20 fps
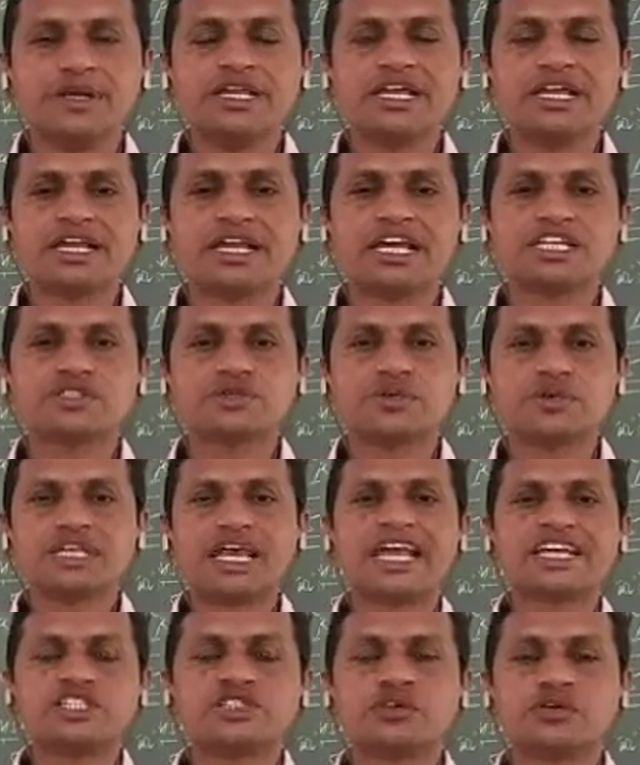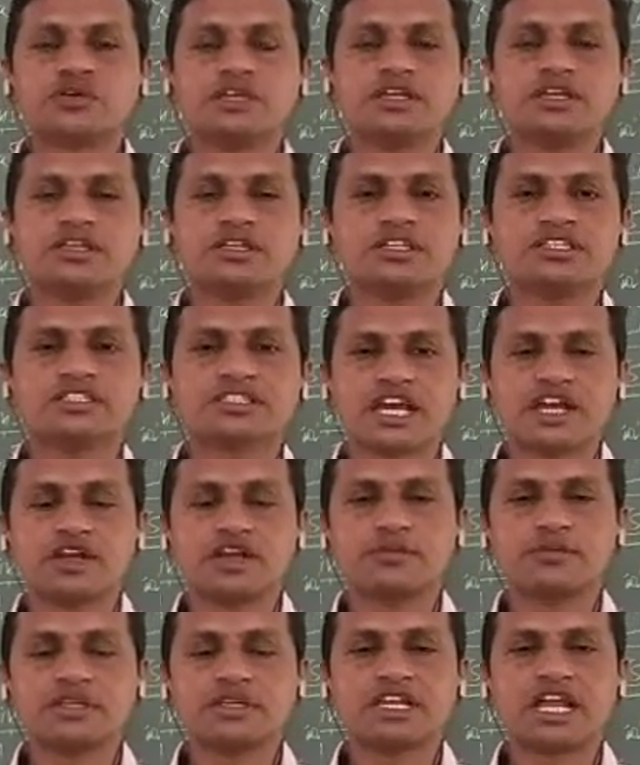middle class was exhorted this kind
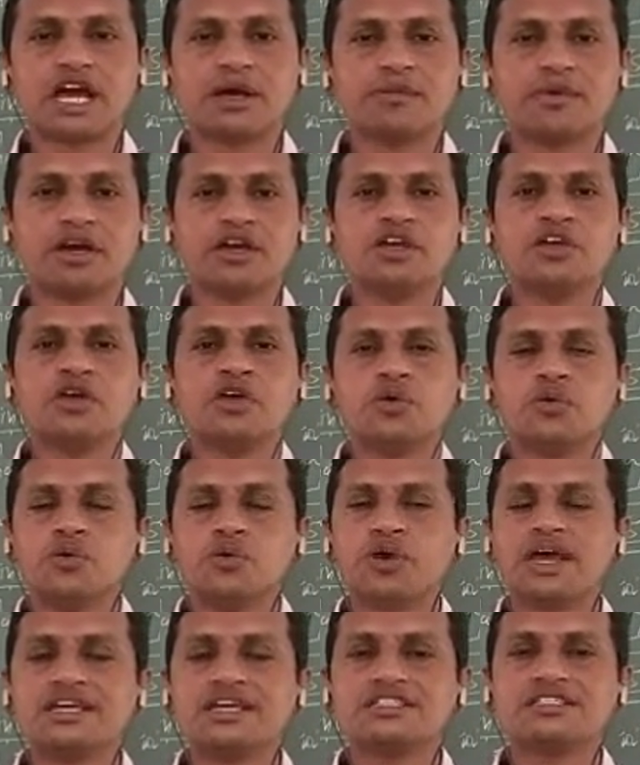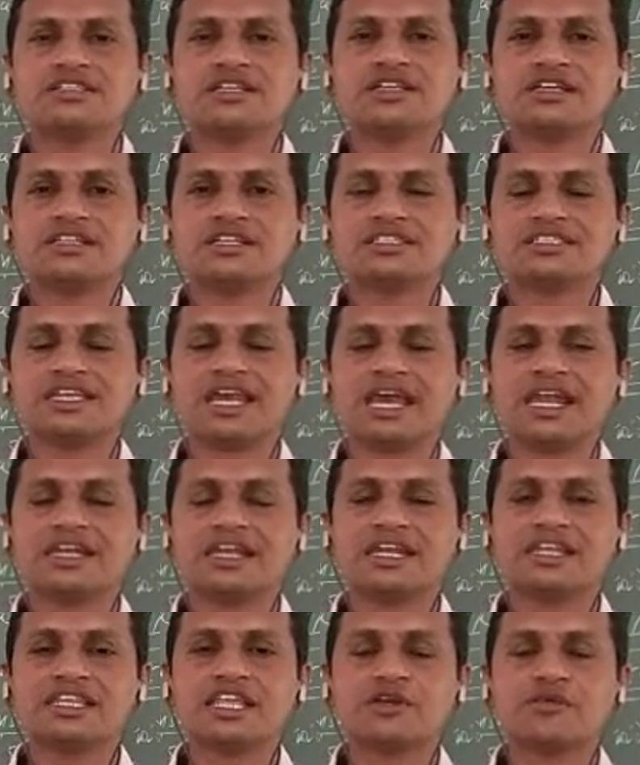of the drama, who has the
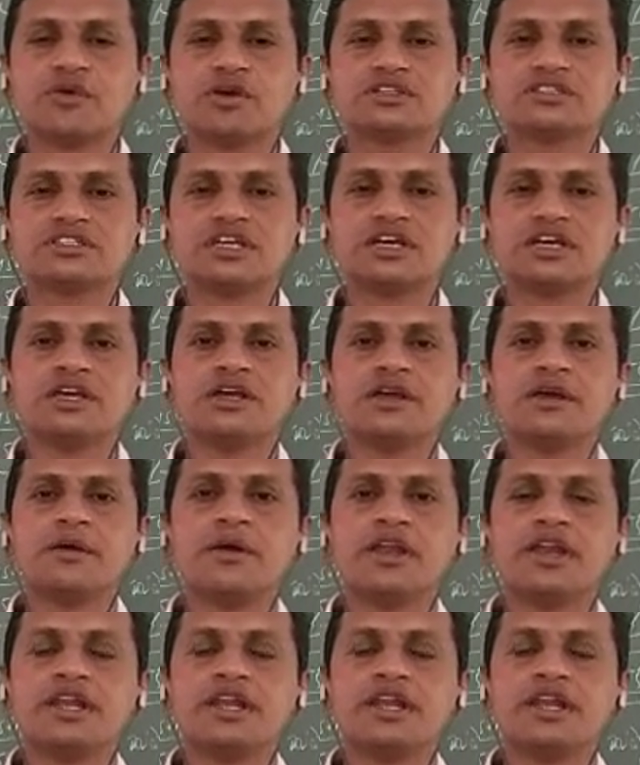center theme was the